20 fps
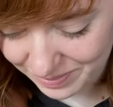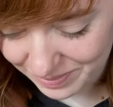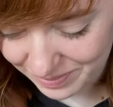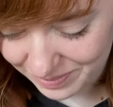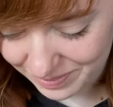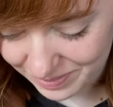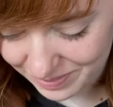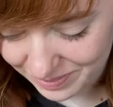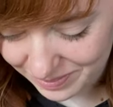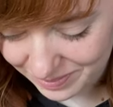
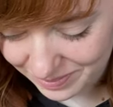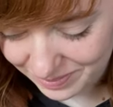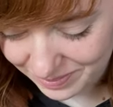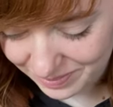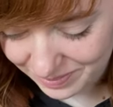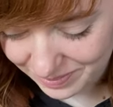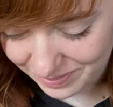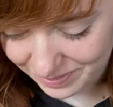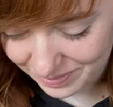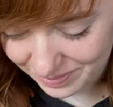
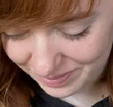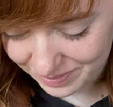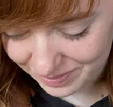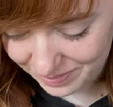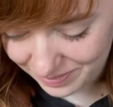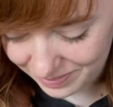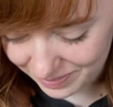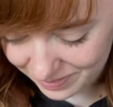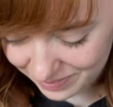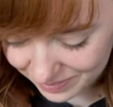
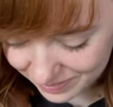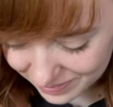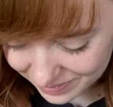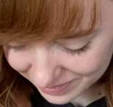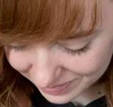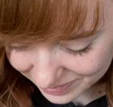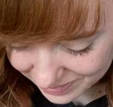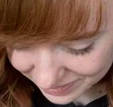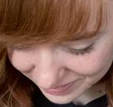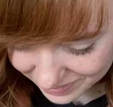
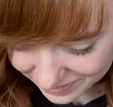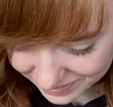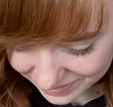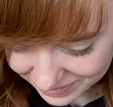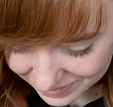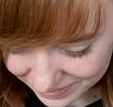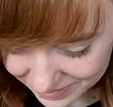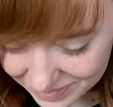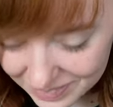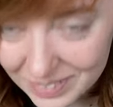
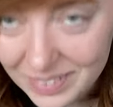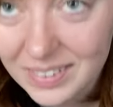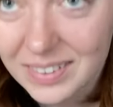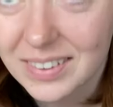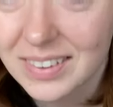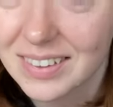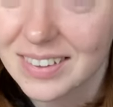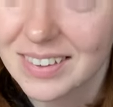(no one is talking)